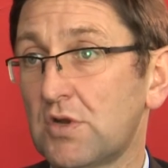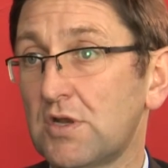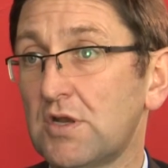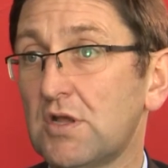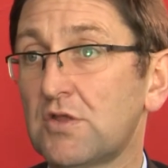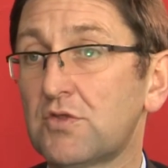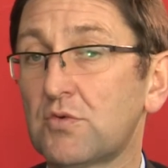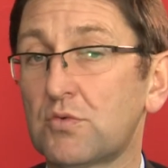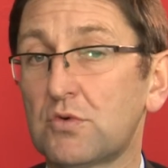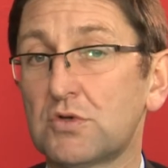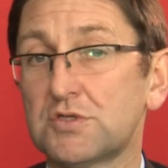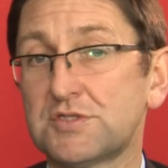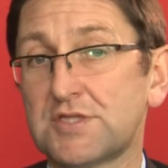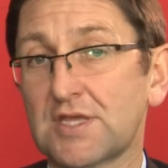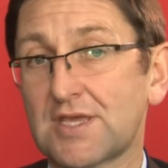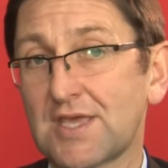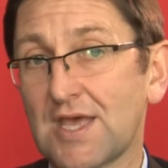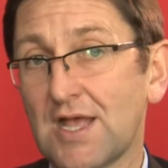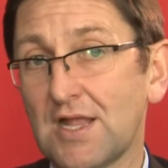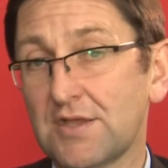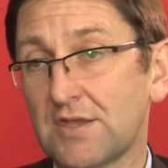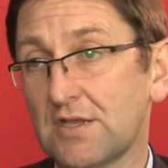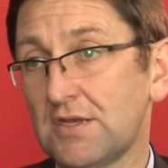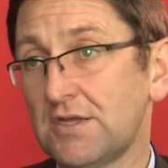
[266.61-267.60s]
In other words, the
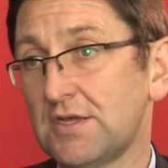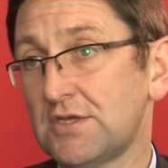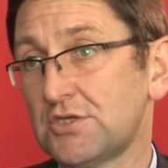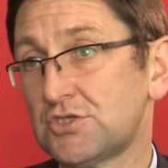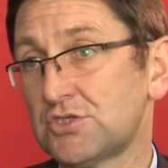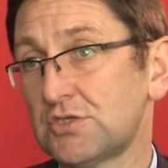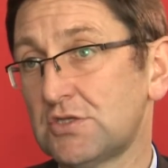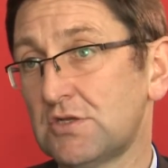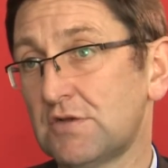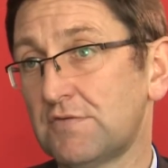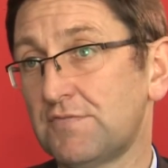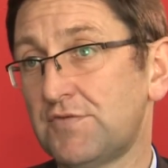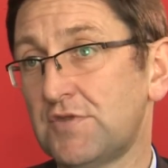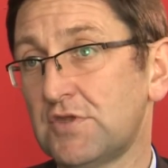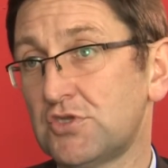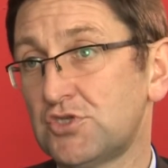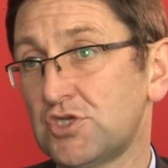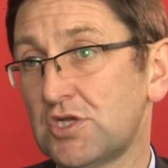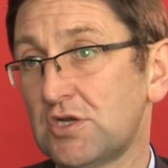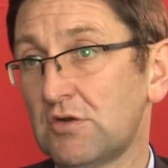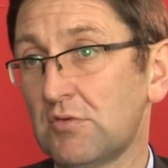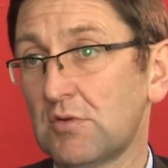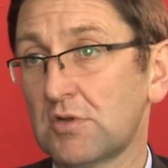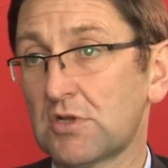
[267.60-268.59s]
calculation of the
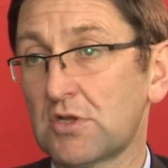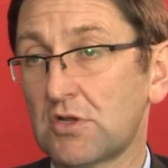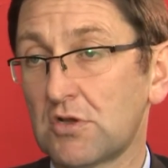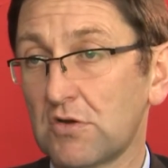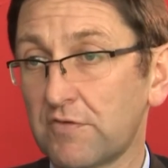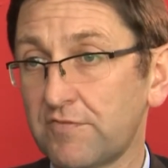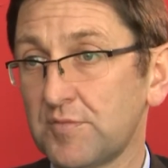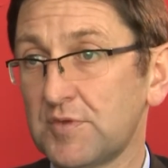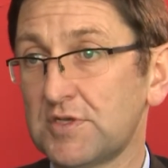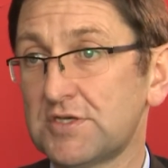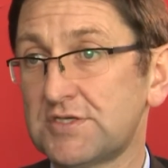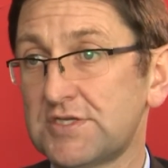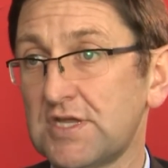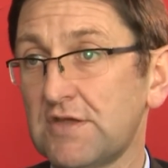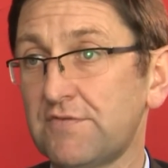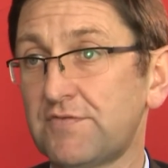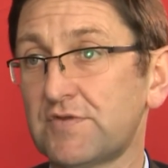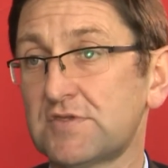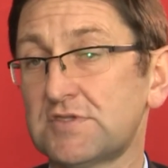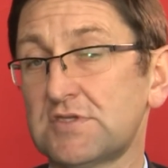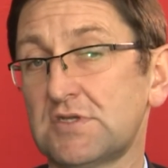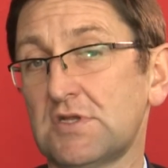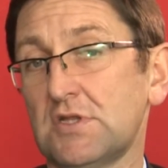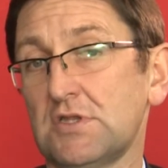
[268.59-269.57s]
general government
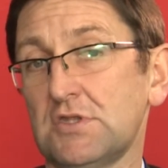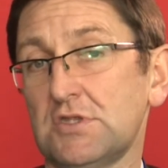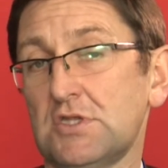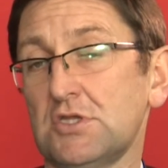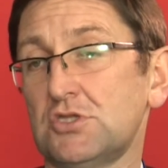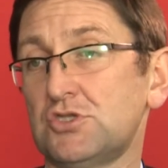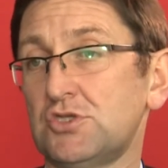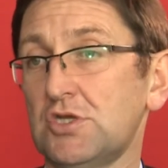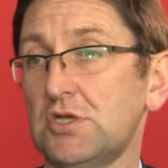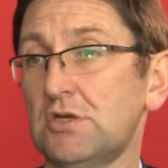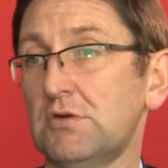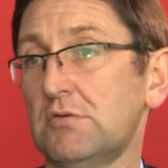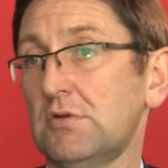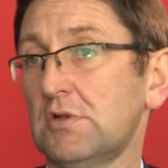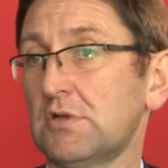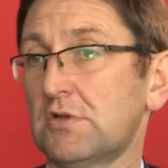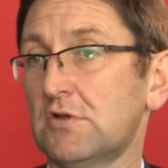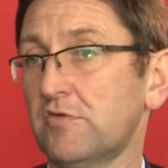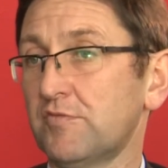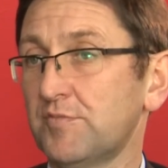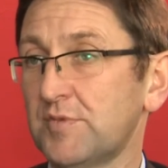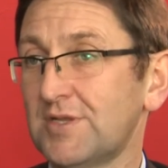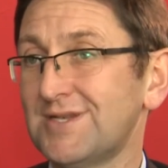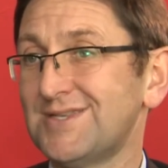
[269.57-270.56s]
deficit and the general
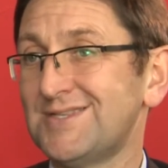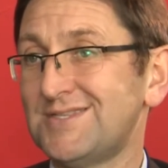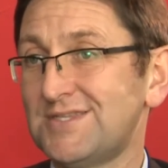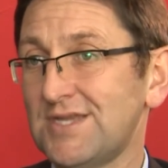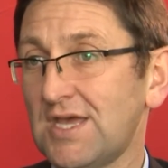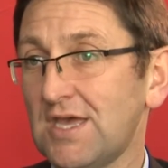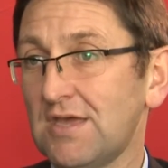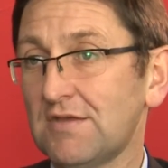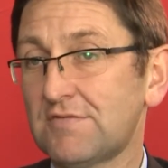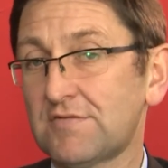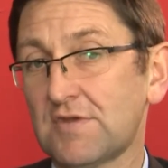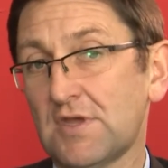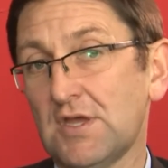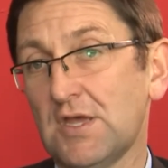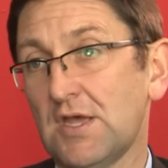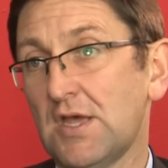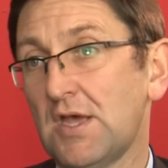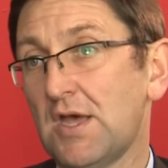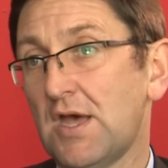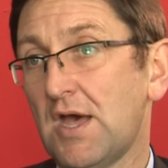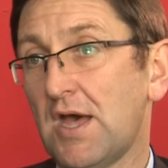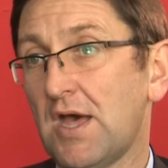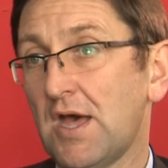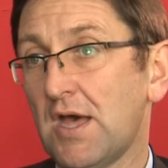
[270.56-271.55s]
government debt
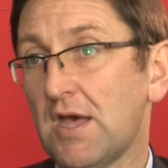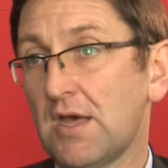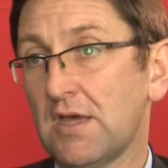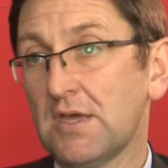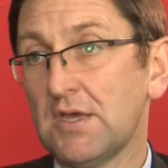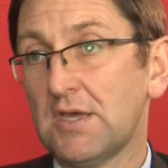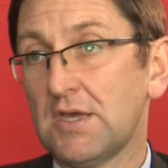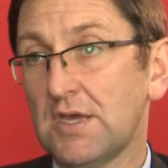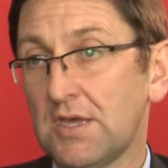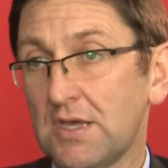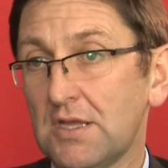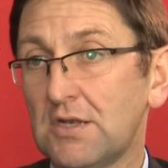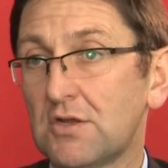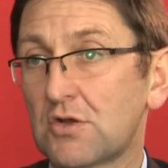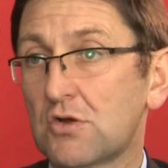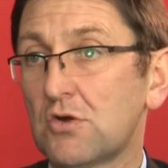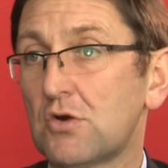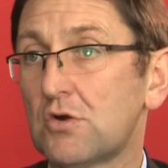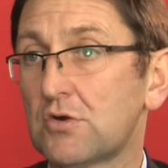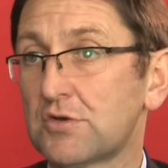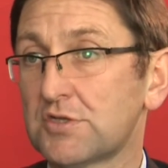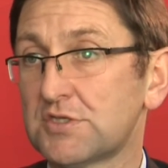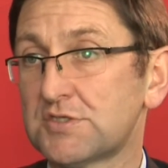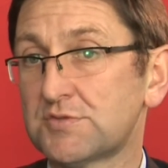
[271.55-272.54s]
in
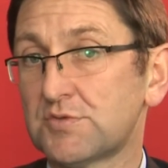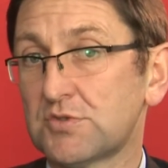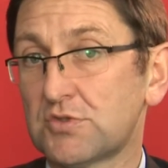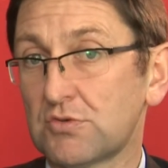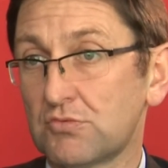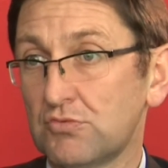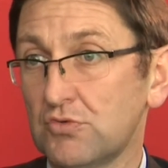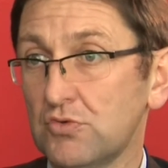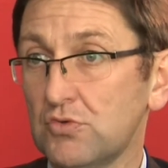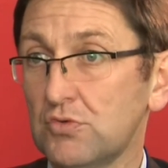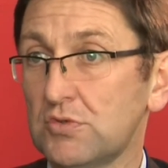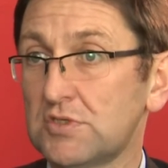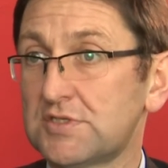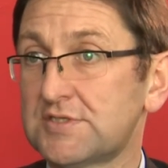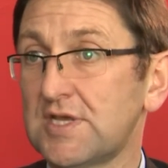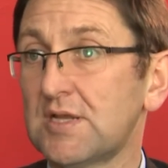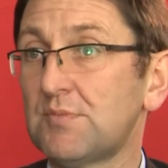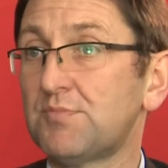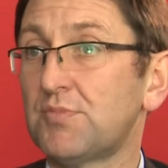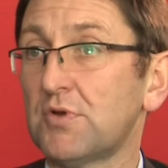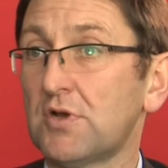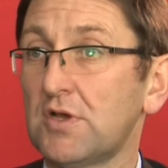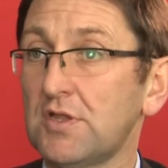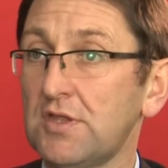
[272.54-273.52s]
accordance with the rules
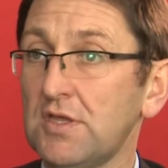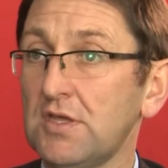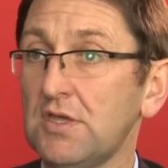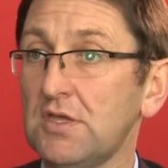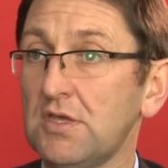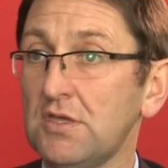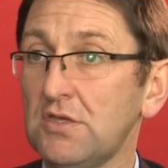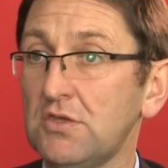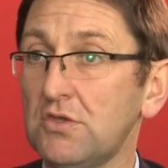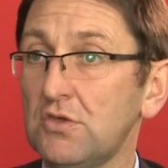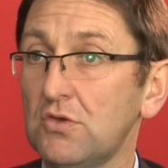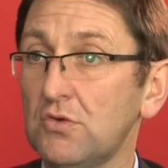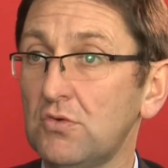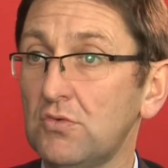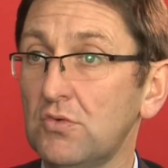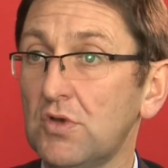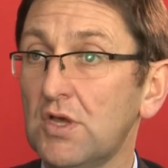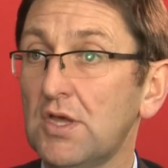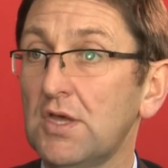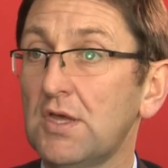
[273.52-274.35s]
set by the EU